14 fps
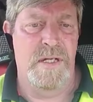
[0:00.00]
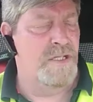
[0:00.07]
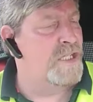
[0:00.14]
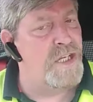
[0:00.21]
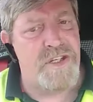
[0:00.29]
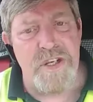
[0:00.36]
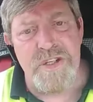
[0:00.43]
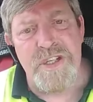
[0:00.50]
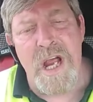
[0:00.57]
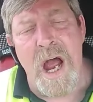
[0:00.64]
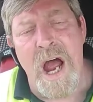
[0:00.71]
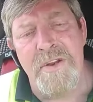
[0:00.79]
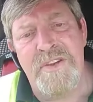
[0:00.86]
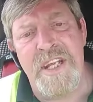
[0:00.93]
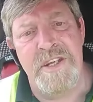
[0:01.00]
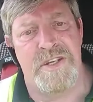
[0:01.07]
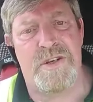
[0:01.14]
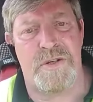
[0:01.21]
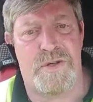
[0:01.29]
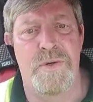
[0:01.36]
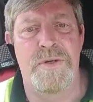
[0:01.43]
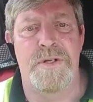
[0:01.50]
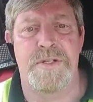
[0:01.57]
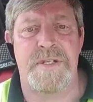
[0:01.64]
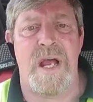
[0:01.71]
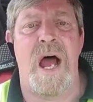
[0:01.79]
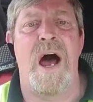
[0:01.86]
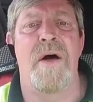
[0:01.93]
Teachers and teachers
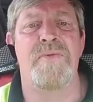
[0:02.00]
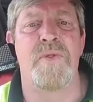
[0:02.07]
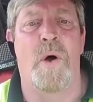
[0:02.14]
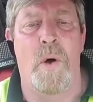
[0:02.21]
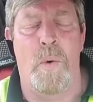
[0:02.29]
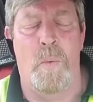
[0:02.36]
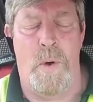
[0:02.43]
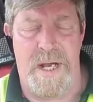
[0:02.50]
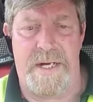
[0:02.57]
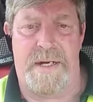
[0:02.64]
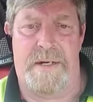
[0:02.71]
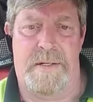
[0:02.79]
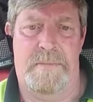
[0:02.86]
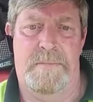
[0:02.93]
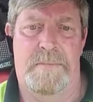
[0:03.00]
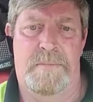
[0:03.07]
unions are not wearing it.